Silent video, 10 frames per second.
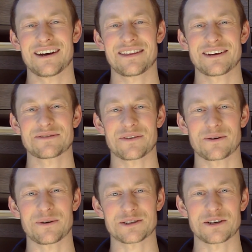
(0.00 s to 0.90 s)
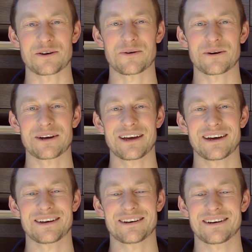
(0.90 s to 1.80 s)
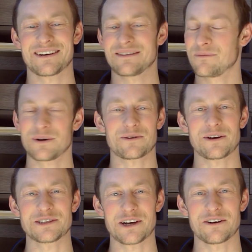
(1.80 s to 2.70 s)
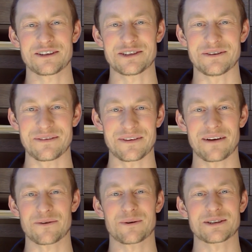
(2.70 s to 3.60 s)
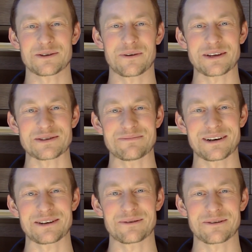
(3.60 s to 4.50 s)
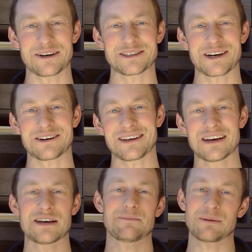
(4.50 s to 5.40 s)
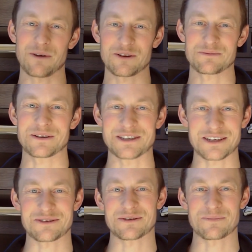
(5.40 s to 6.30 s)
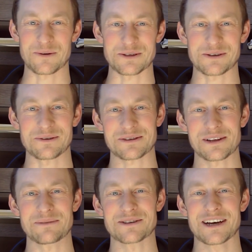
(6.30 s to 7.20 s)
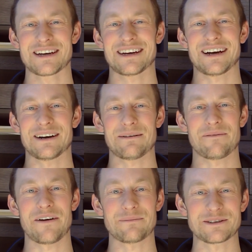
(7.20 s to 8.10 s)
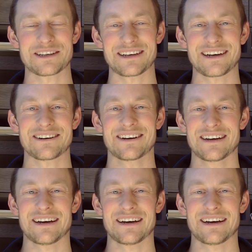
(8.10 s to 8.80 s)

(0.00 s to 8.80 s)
Thanks for the question, Corey, and what a great charity too. If you ever want to donate some money to a great charity, Big Brothers Big Sisters, Boys and Girls Clubs of Edmonton here.